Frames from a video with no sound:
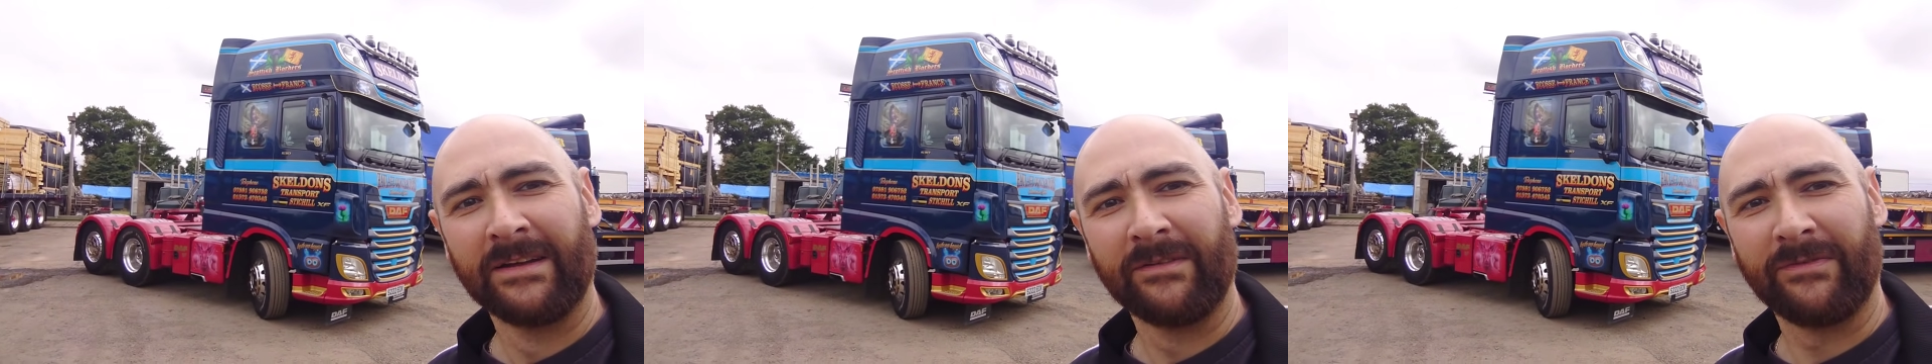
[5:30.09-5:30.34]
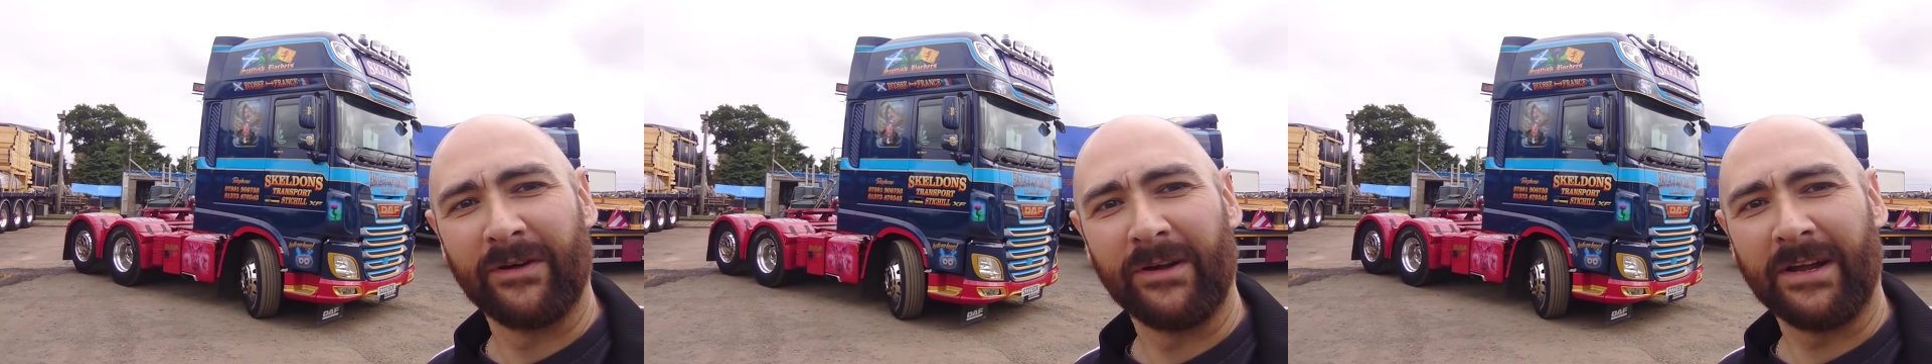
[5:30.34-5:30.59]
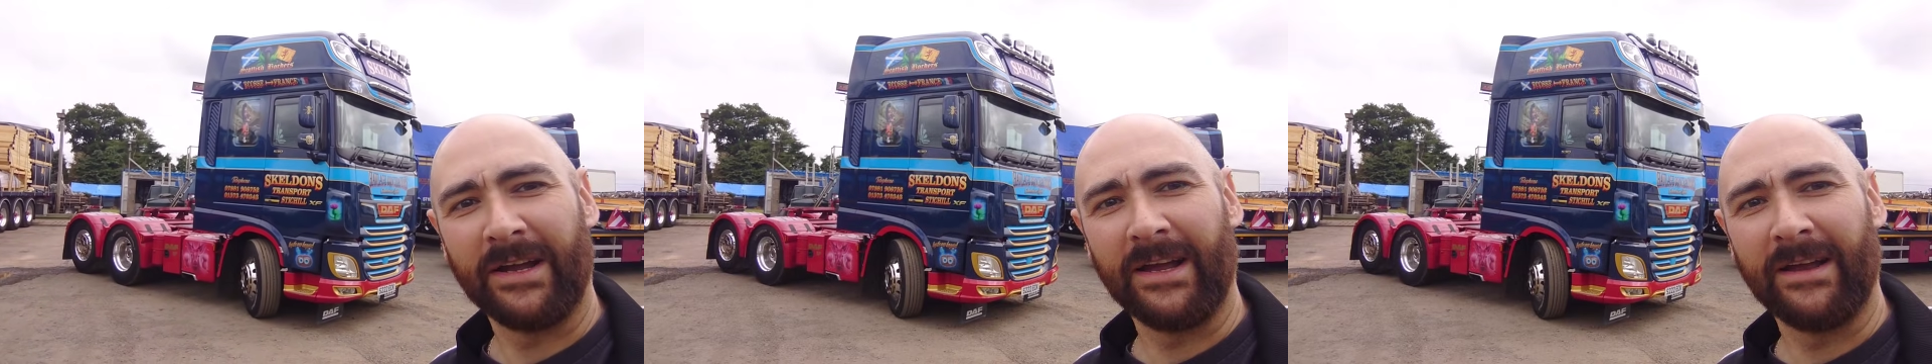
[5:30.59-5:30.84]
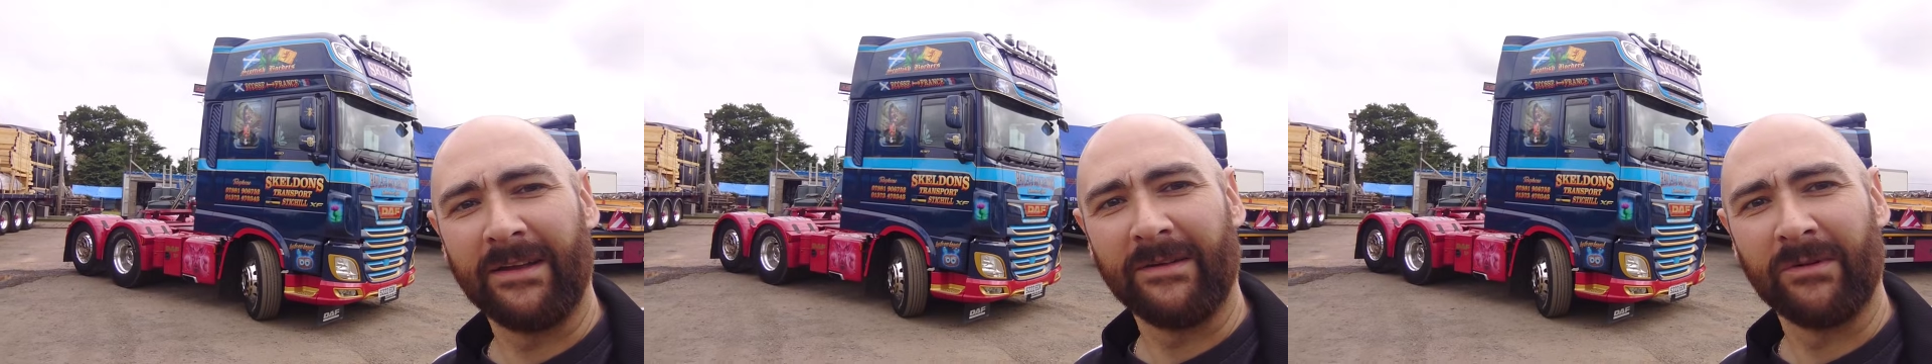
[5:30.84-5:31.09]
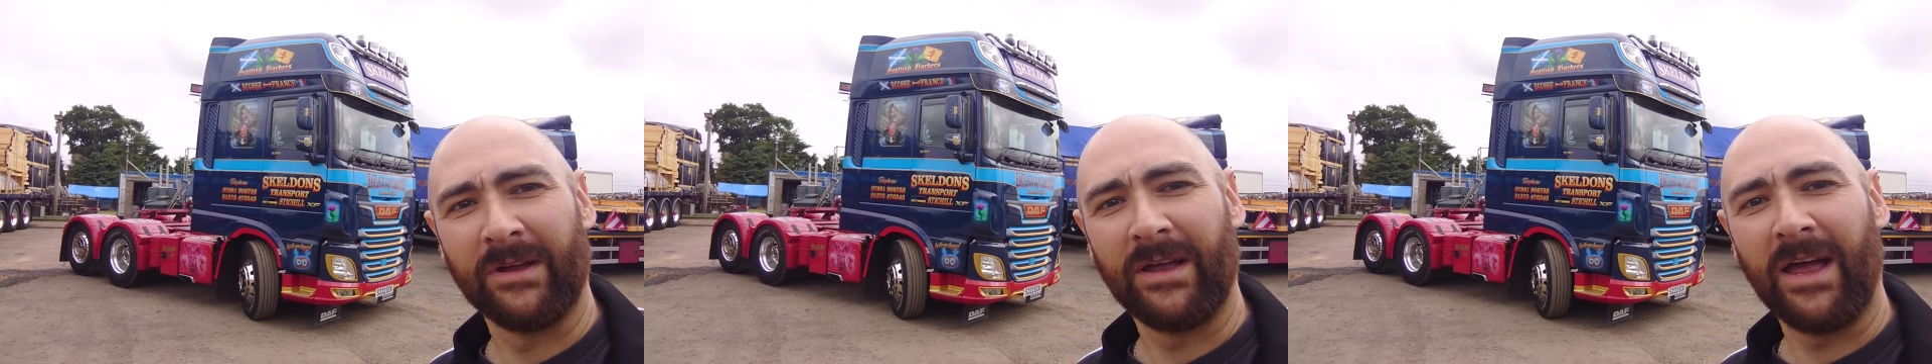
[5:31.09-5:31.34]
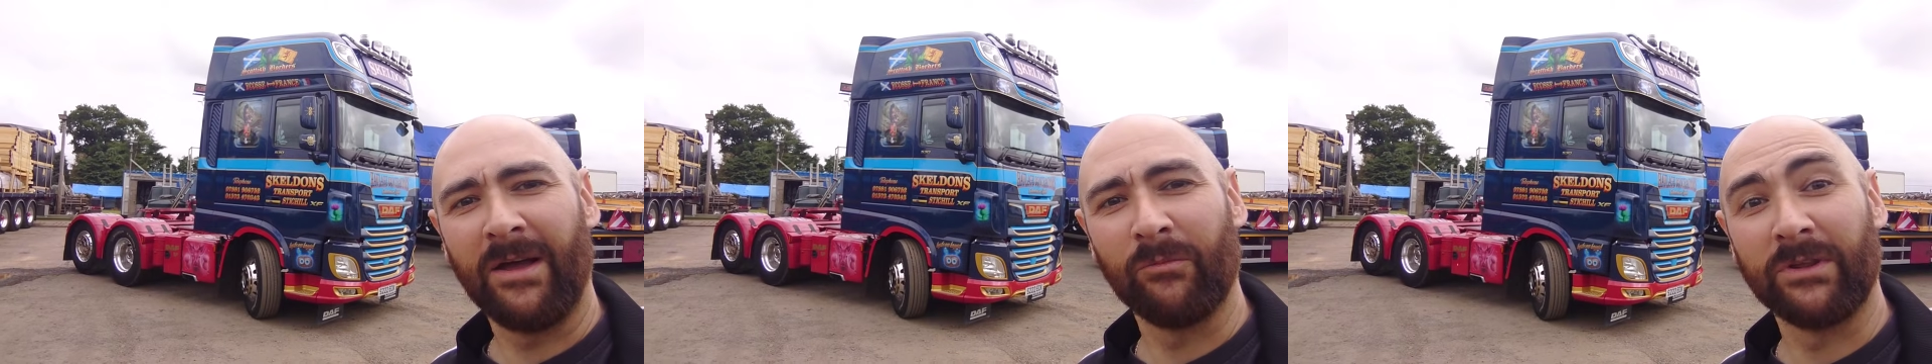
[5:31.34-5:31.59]
for uh,
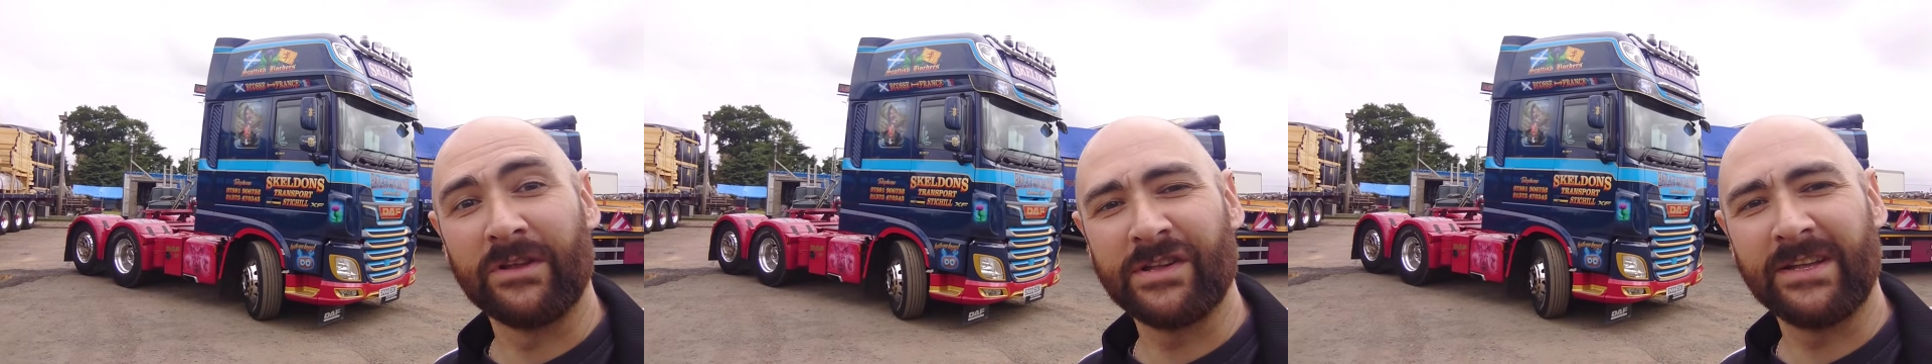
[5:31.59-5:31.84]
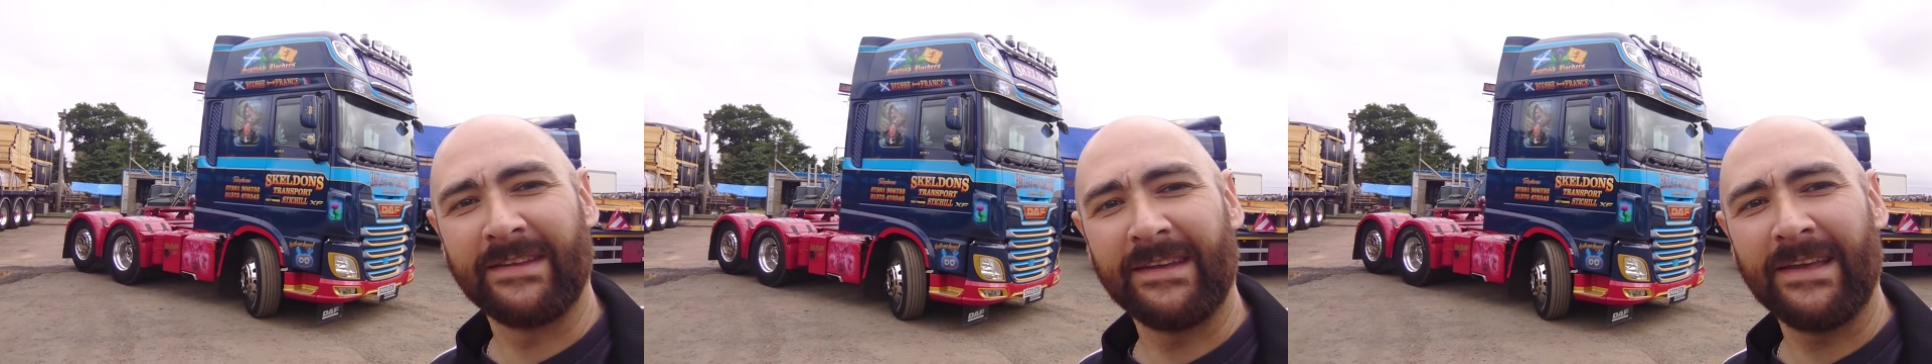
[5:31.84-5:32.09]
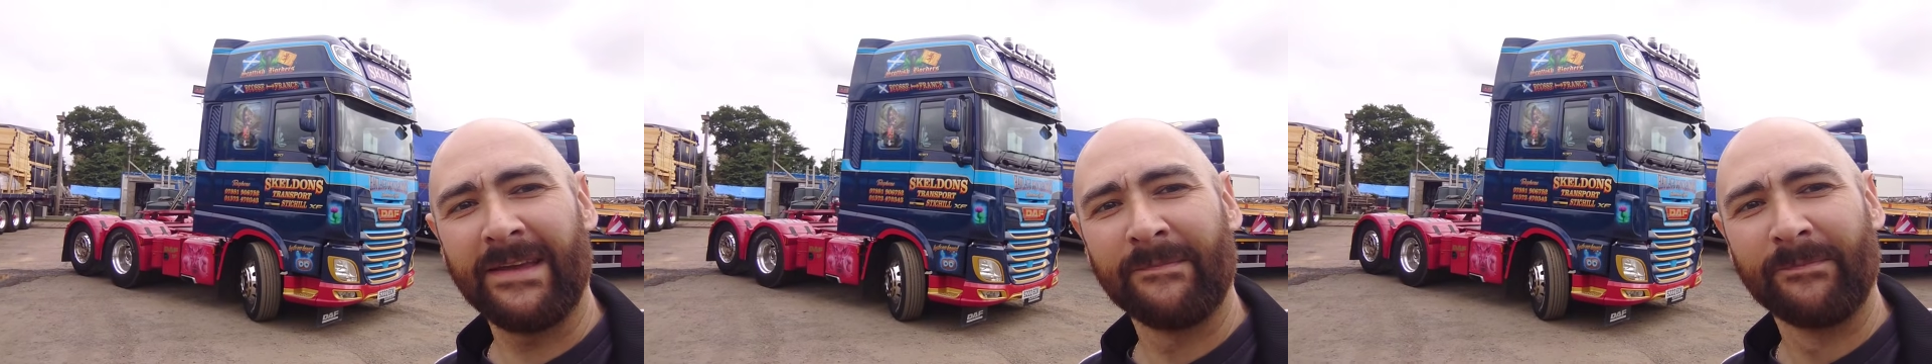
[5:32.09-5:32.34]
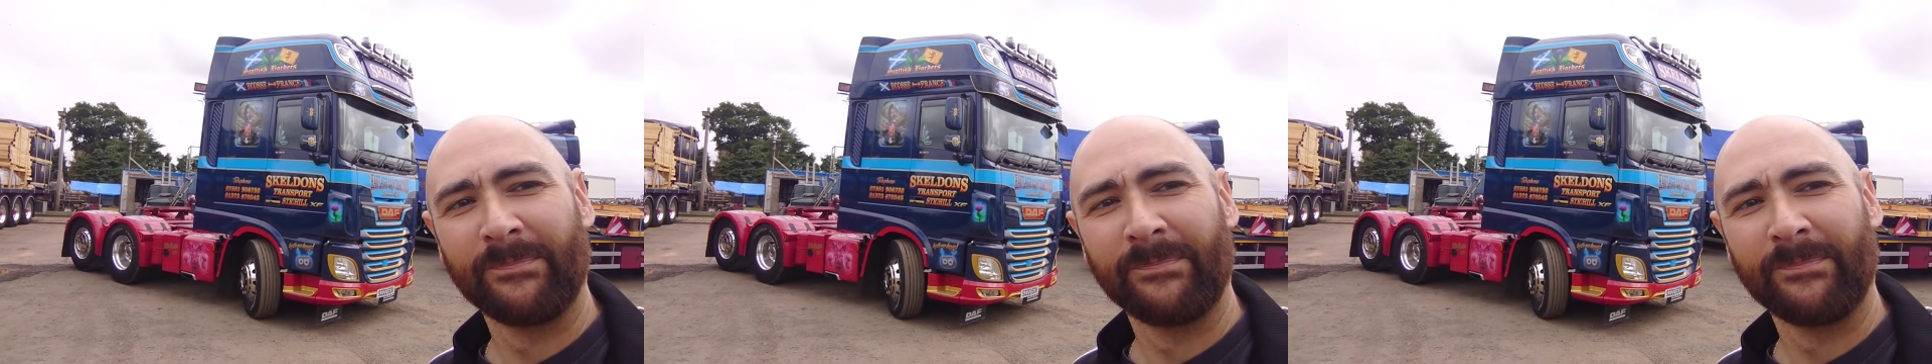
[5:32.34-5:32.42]
uh, with the GTE.